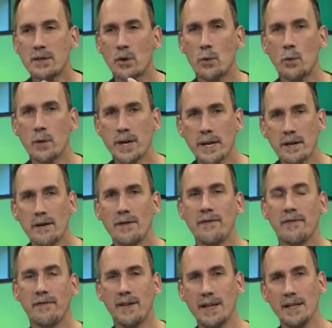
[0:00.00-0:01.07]
the real
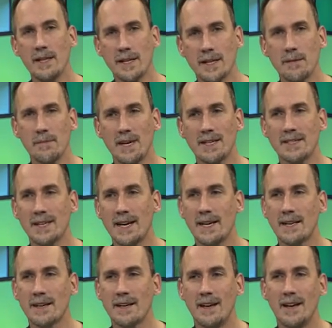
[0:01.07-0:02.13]
feeling, but it's
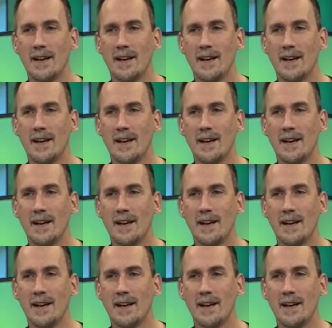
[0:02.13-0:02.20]
like